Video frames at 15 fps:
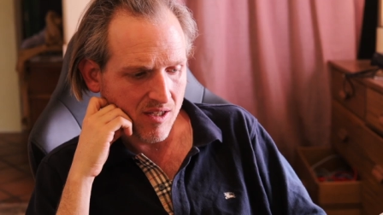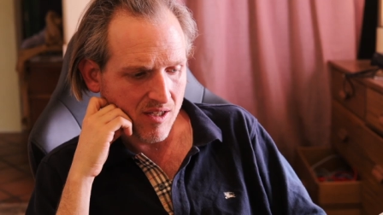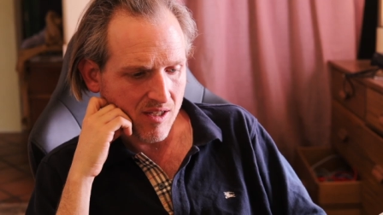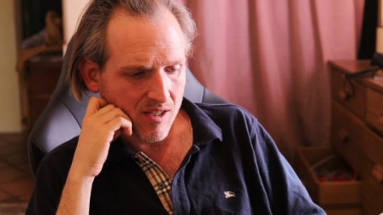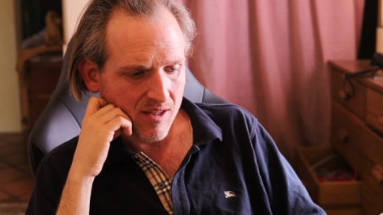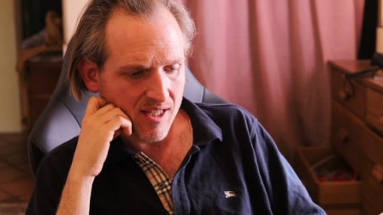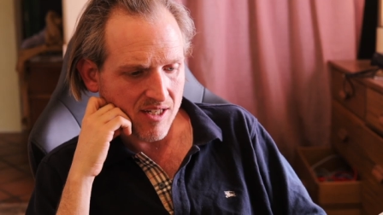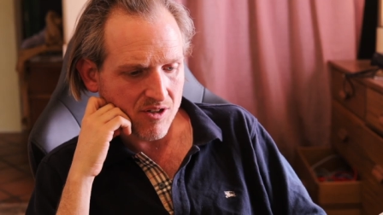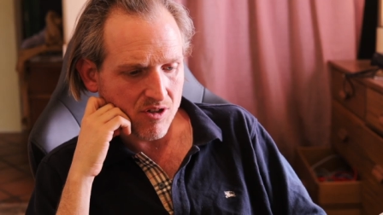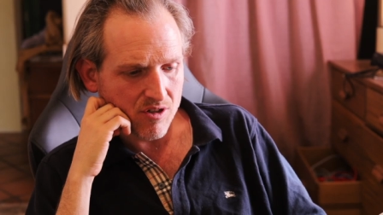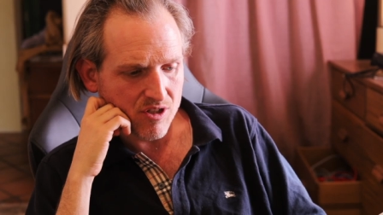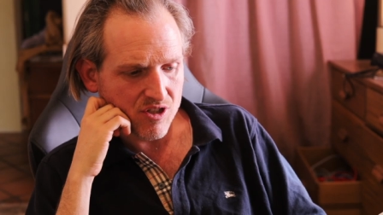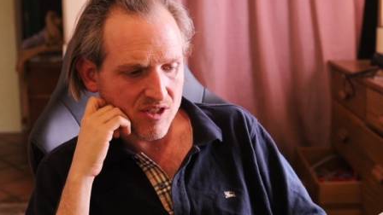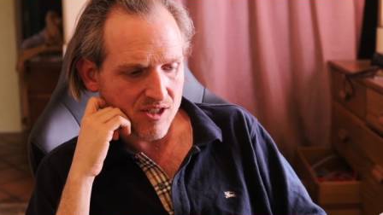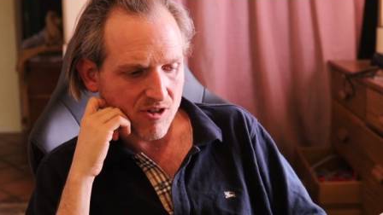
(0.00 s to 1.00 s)
that
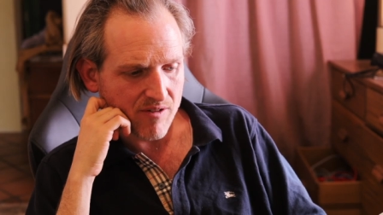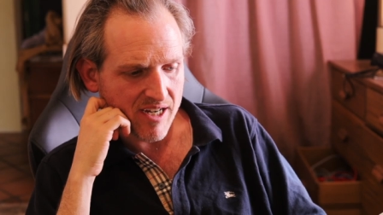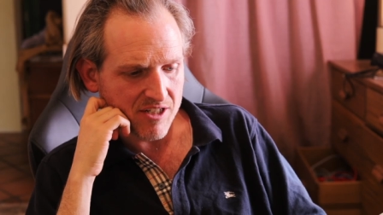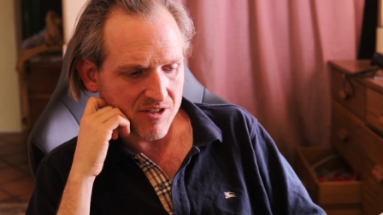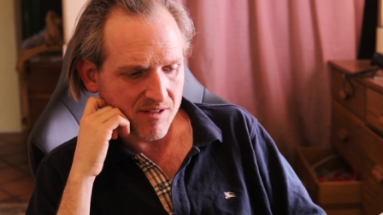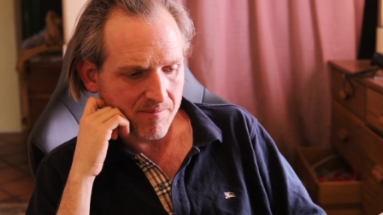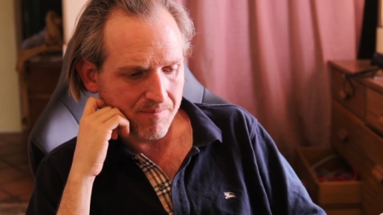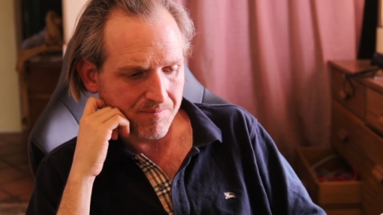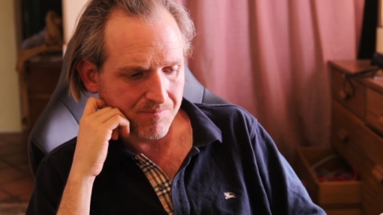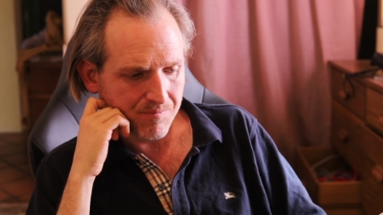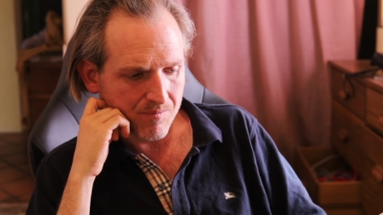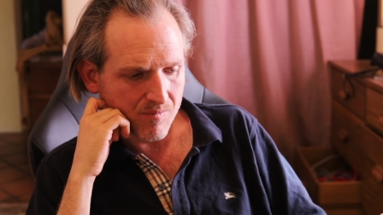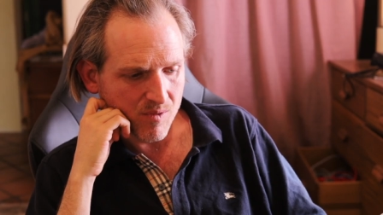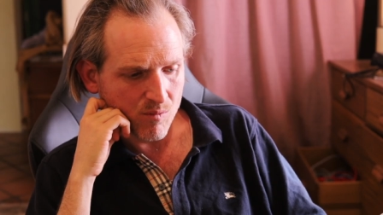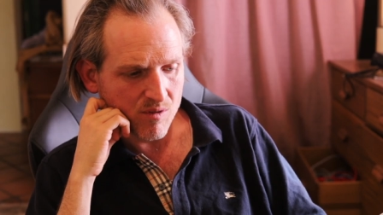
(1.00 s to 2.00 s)
encourages aggression,
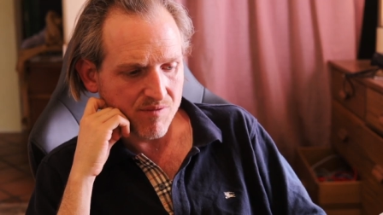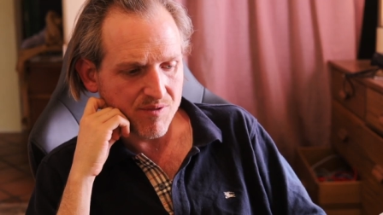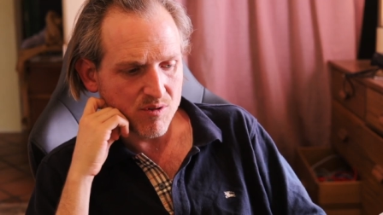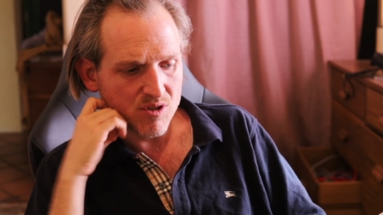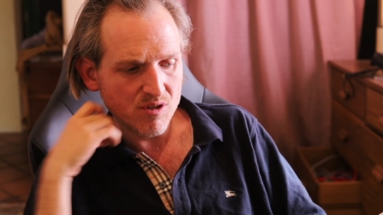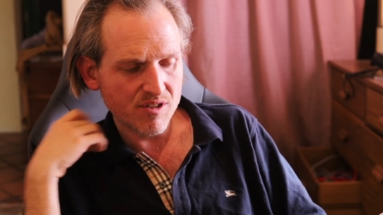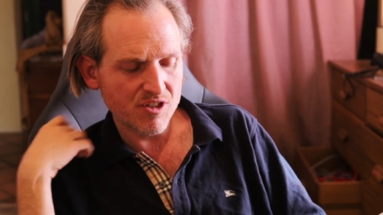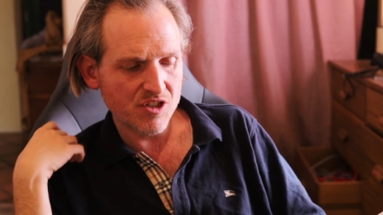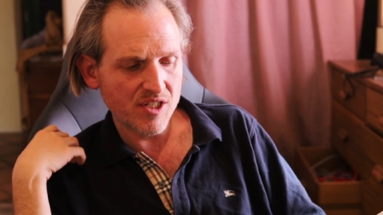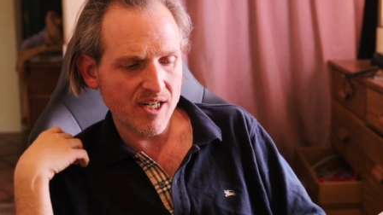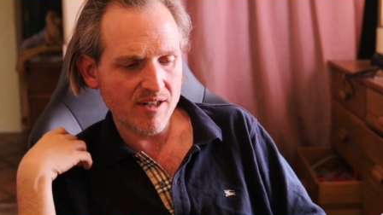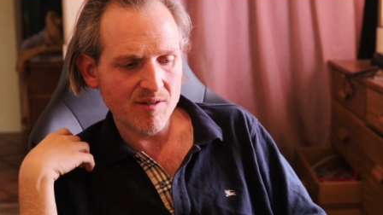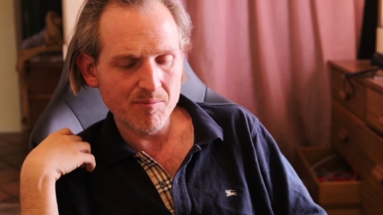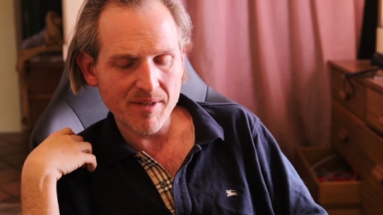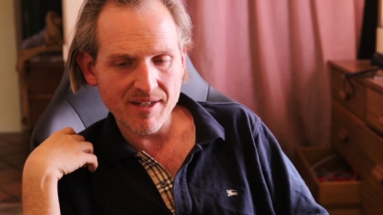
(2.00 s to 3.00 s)
refusal to share
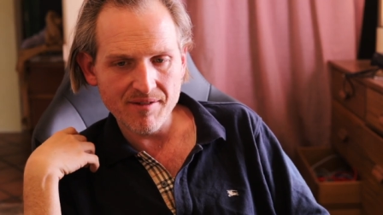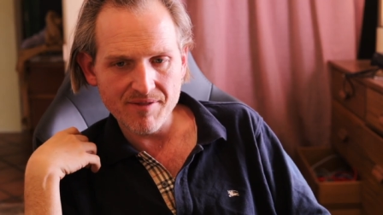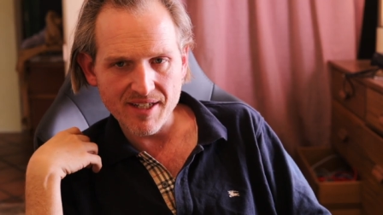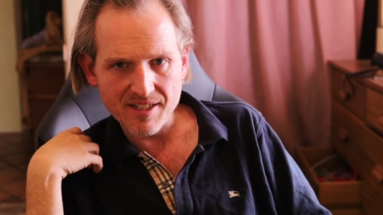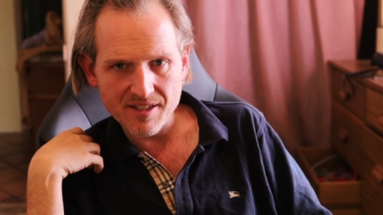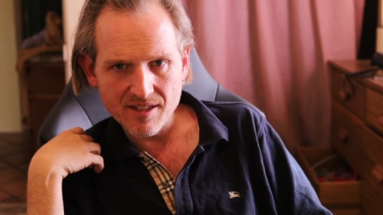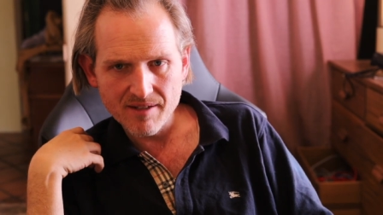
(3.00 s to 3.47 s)
and benefit.